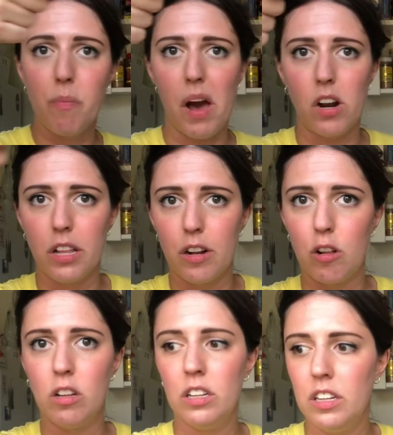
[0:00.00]
out a
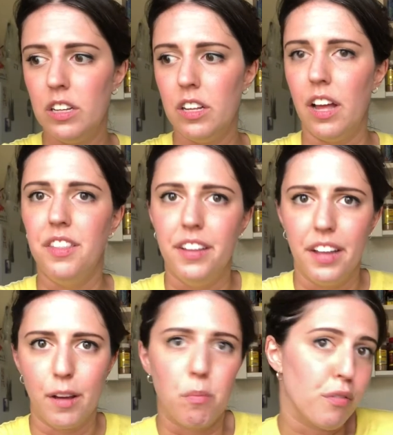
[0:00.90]
little, and then
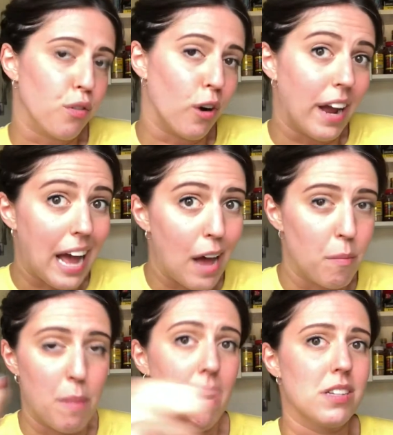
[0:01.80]
like before I add my
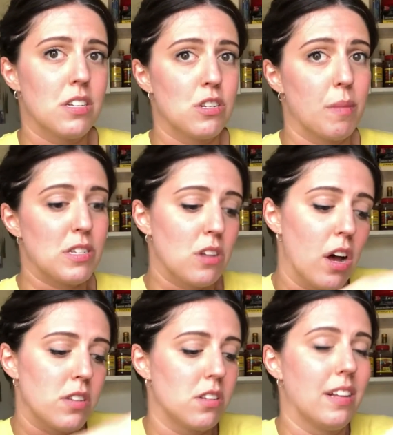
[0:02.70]
pasta to my
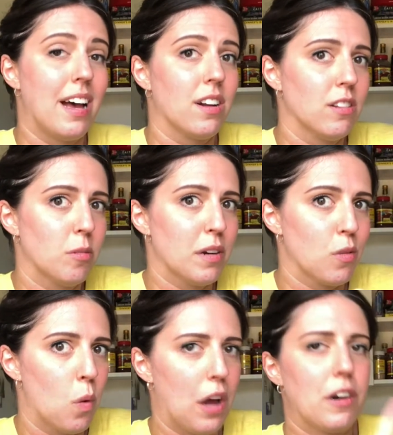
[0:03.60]
sauce, I'll add a little bit of
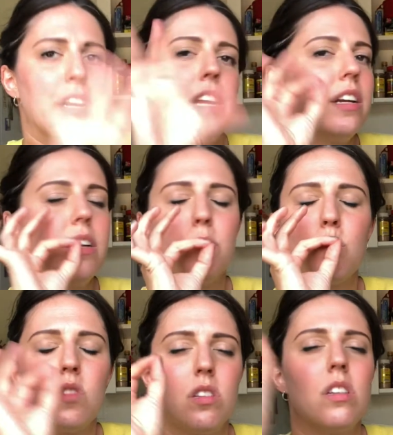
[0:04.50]
water in it.
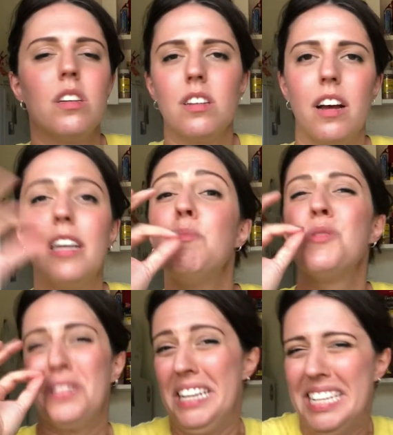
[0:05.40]
I keep
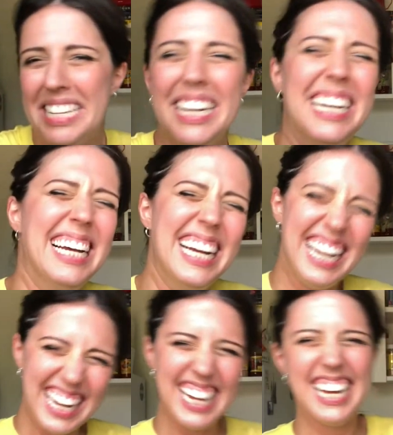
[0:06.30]
doing this.
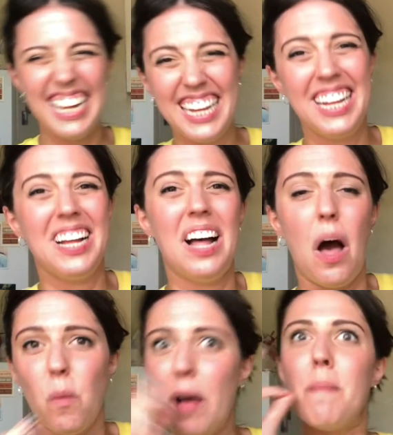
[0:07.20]

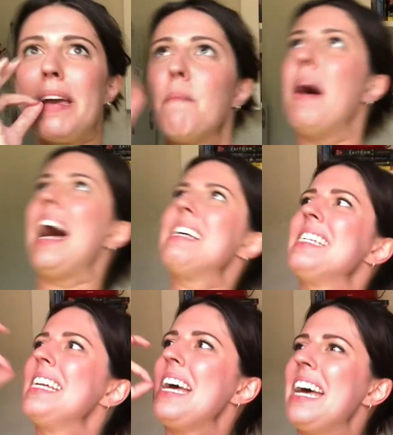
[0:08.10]
Well, I'm making
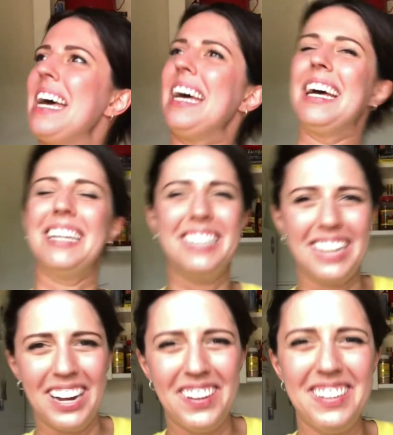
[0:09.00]
pasta, you
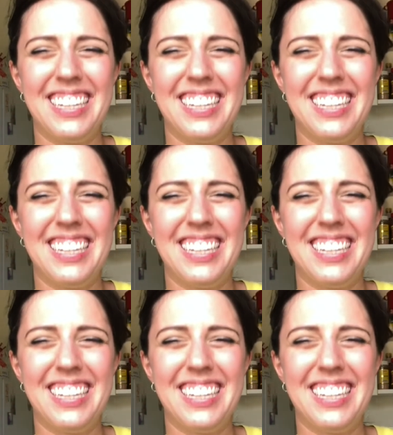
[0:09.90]
know?